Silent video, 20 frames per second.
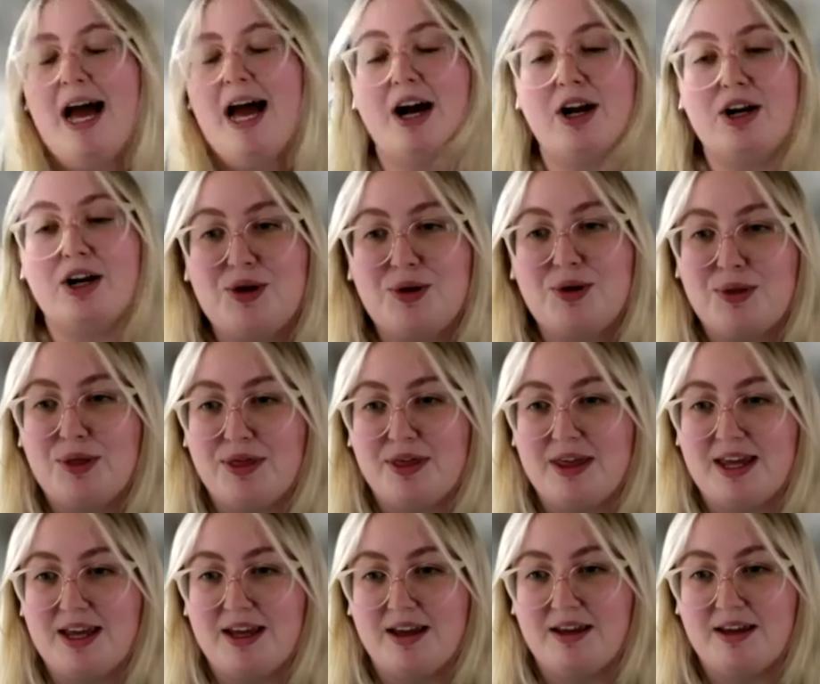How do you
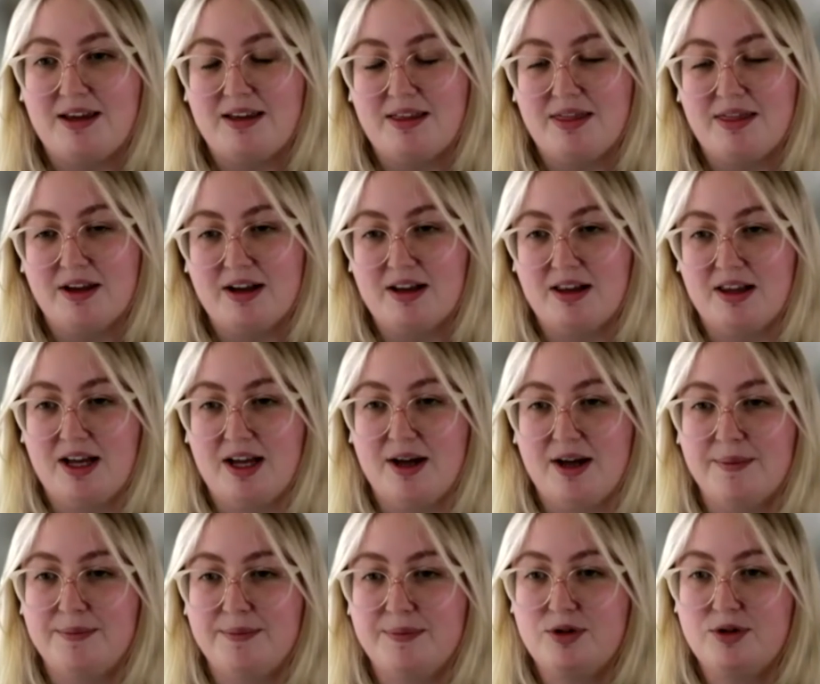think the
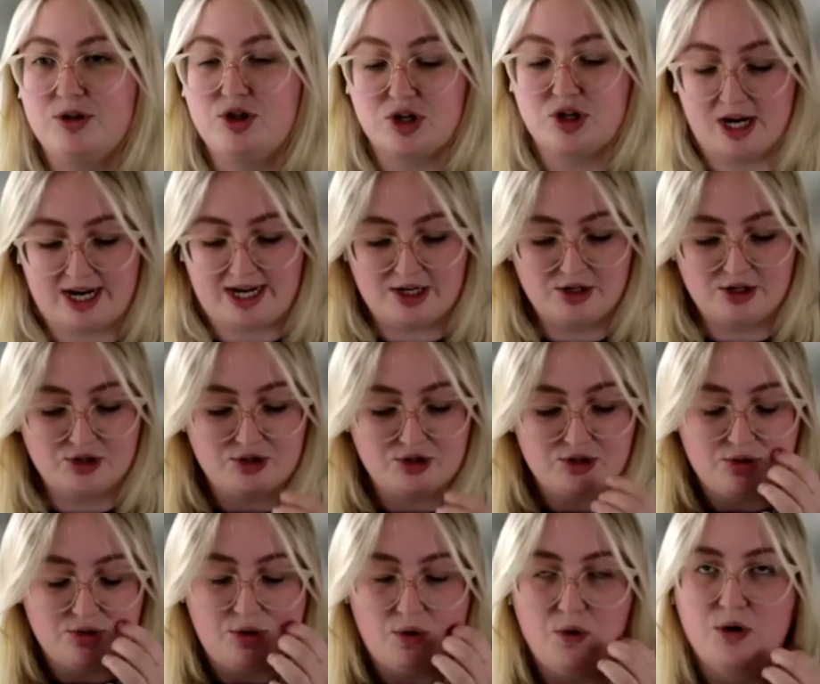club
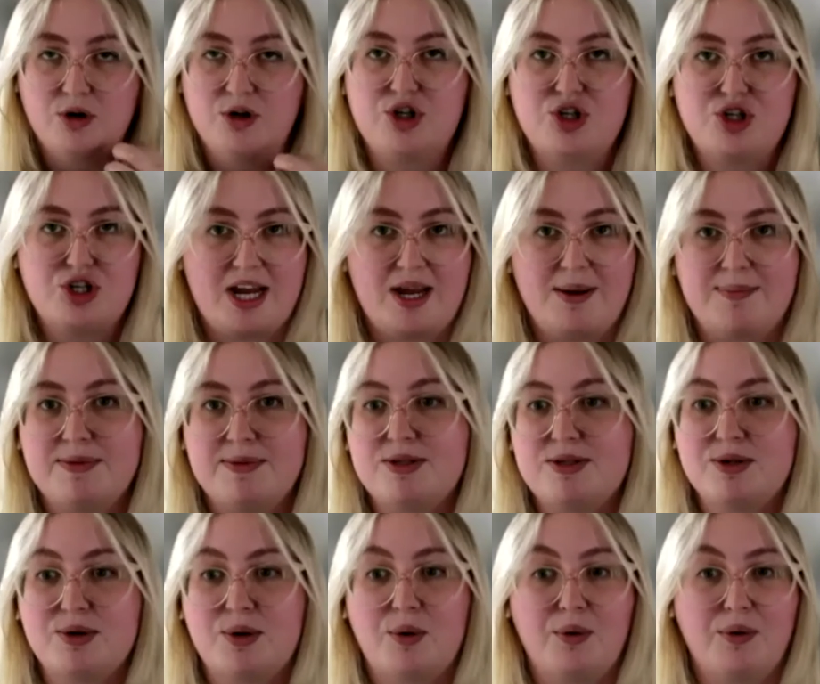changed or
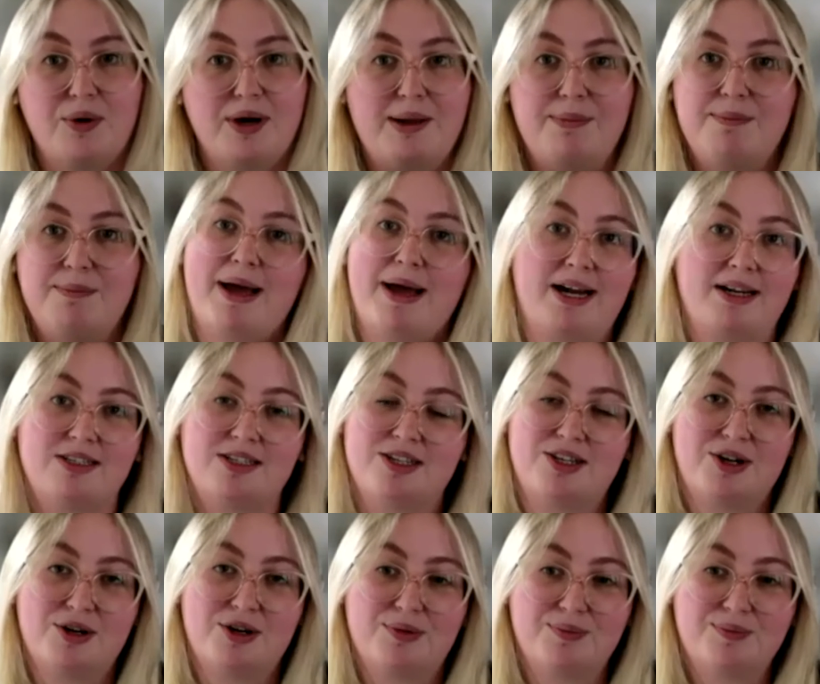shaped or
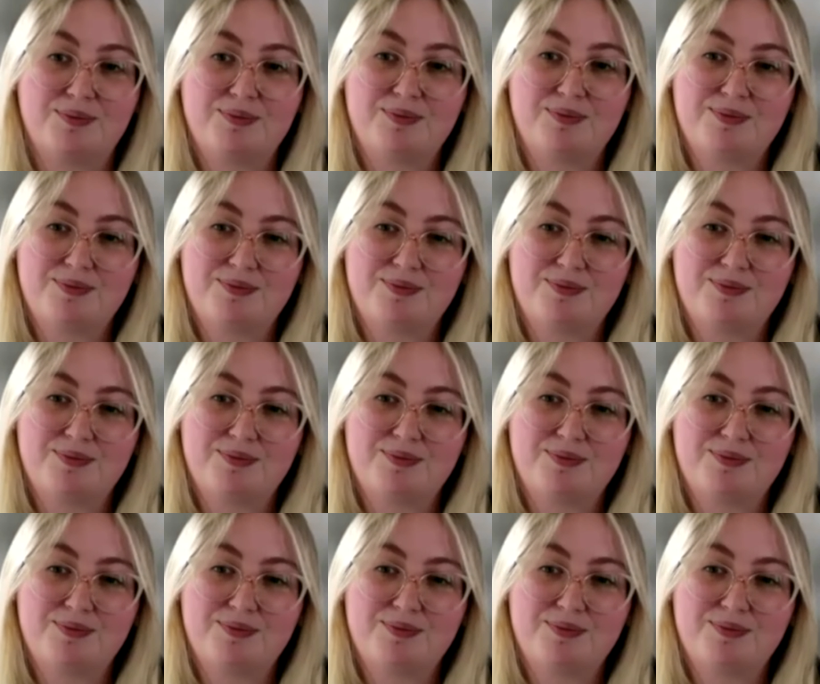impacted you?